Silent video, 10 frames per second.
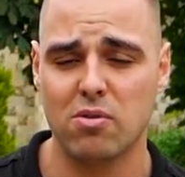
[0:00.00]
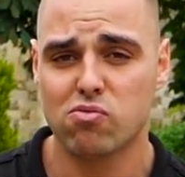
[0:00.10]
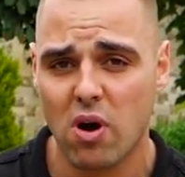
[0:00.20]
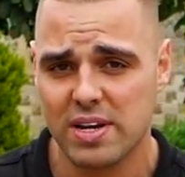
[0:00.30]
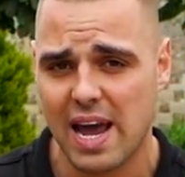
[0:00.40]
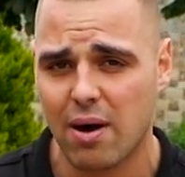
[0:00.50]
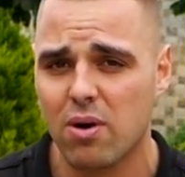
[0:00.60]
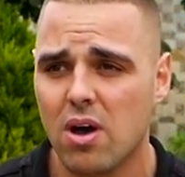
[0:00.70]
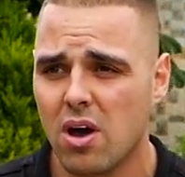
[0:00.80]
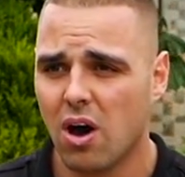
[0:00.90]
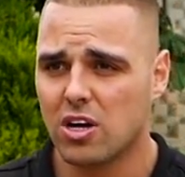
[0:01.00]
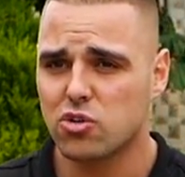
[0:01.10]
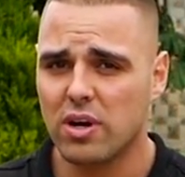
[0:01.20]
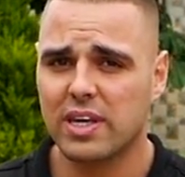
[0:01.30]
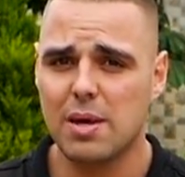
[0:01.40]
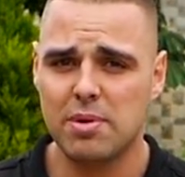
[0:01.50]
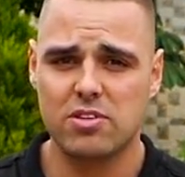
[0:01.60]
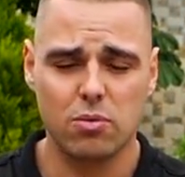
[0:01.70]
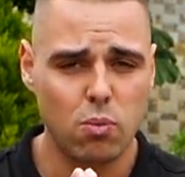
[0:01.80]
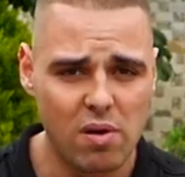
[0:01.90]
But right now, I try and keep
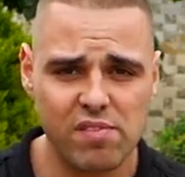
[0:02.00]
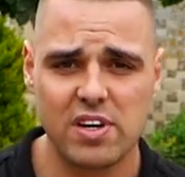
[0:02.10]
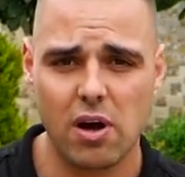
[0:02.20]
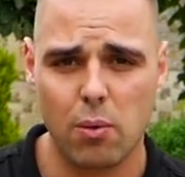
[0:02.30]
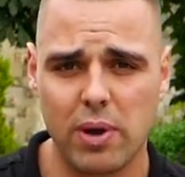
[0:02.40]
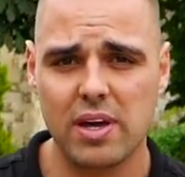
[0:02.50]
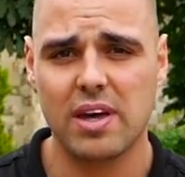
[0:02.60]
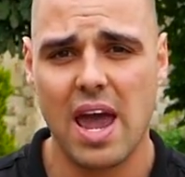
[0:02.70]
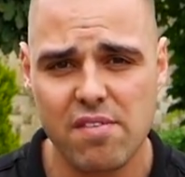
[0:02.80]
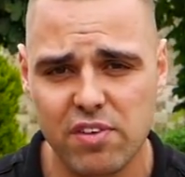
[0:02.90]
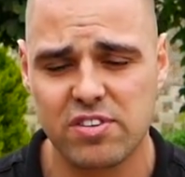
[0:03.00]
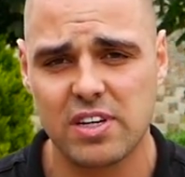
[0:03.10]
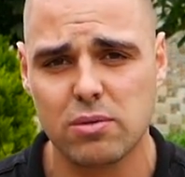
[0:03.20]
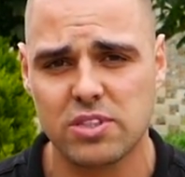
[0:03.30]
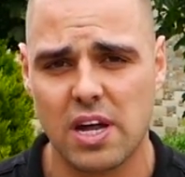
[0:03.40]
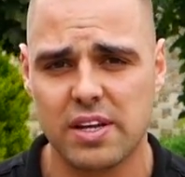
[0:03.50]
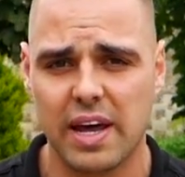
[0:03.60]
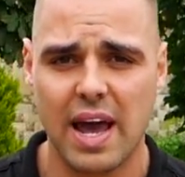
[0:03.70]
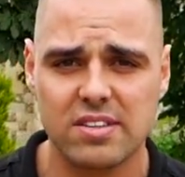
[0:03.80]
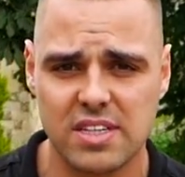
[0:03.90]
it to one video a week, every single
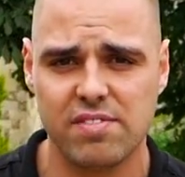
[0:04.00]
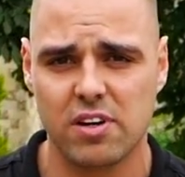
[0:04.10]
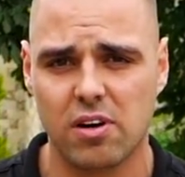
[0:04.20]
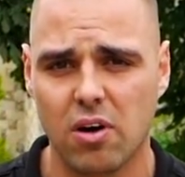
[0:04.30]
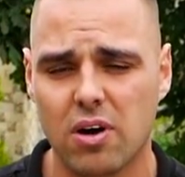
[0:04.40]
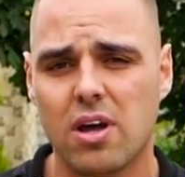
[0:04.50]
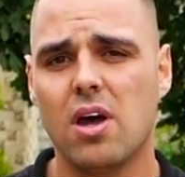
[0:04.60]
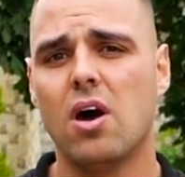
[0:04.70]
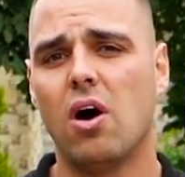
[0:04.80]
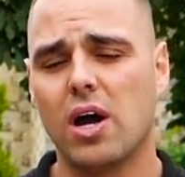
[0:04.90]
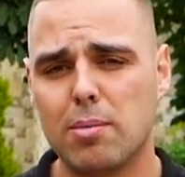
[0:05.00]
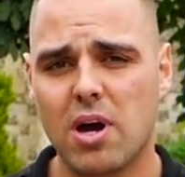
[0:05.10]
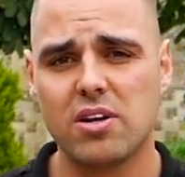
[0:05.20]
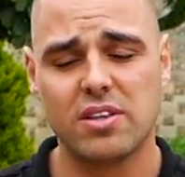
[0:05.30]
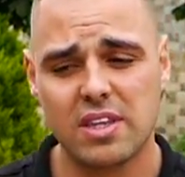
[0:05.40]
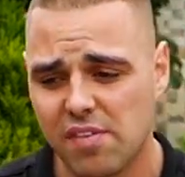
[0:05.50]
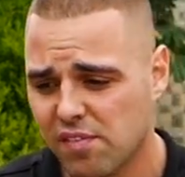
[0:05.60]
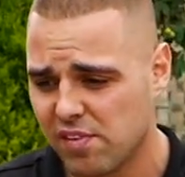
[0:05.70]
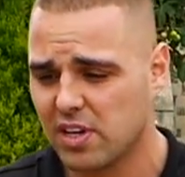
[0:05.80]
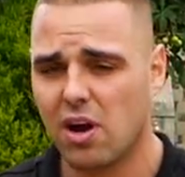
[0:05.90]
Sunday at 7 o'clock. I upload a
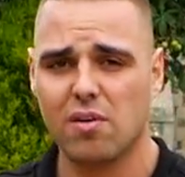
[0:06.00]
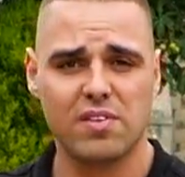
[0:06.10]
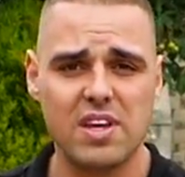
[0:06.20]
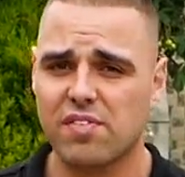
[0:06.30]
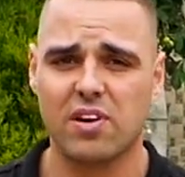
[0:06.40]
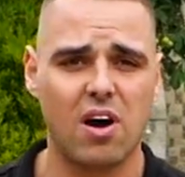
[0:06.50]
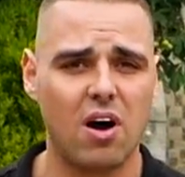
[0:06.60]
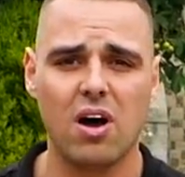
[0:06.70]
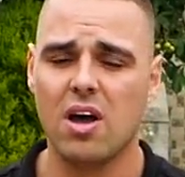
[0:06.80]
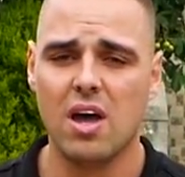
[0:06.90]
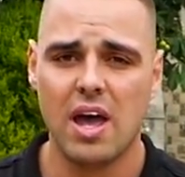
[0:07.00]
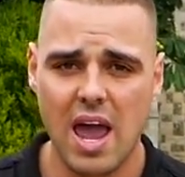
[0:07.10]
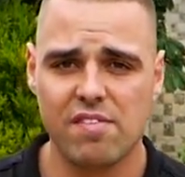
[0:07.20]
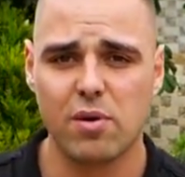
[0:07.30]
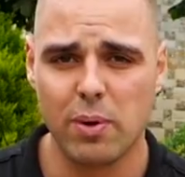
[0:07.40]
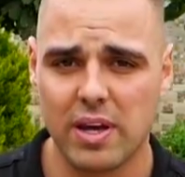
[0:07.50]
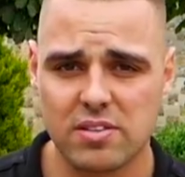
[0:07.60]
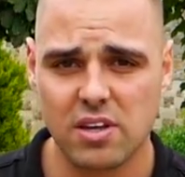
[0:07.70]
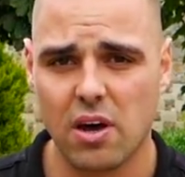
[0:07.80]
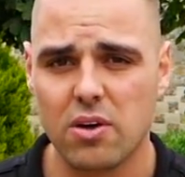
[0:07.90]
different video of a different car every
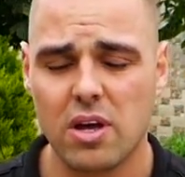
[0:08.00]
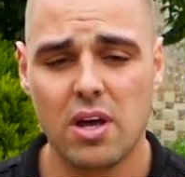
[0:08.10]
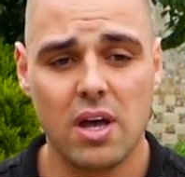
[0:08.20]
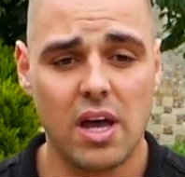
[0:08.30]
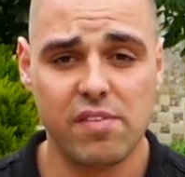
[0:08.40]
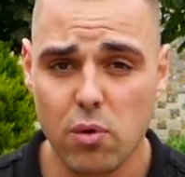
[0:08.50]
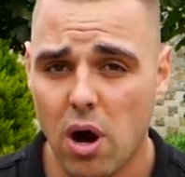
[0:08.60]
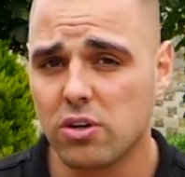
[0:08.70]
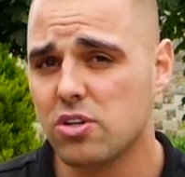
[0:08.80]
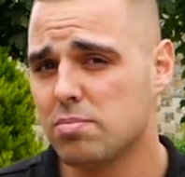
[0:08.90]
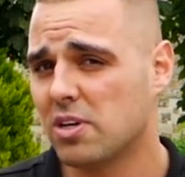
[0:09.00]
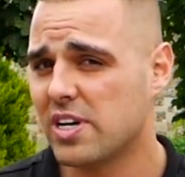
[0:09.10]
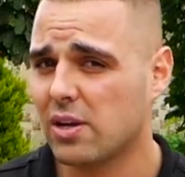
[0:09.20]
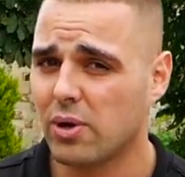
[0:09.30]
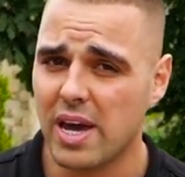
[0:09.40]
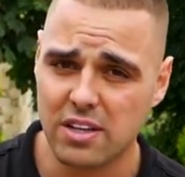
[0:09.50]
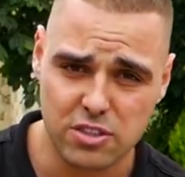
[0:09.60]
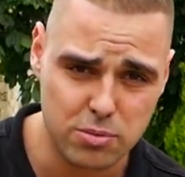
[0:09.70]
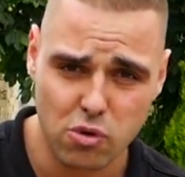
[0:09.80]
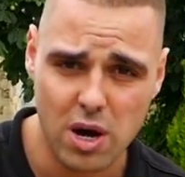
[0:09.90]
week. So if you are new to my channel, hit
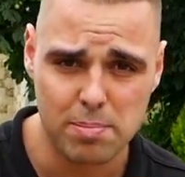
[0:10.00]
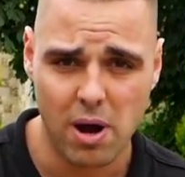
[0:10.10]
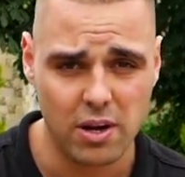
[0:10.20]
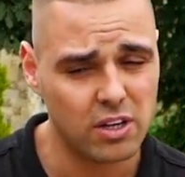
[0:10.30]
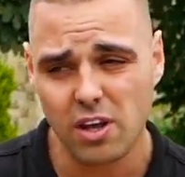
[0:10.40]
the subscribe button.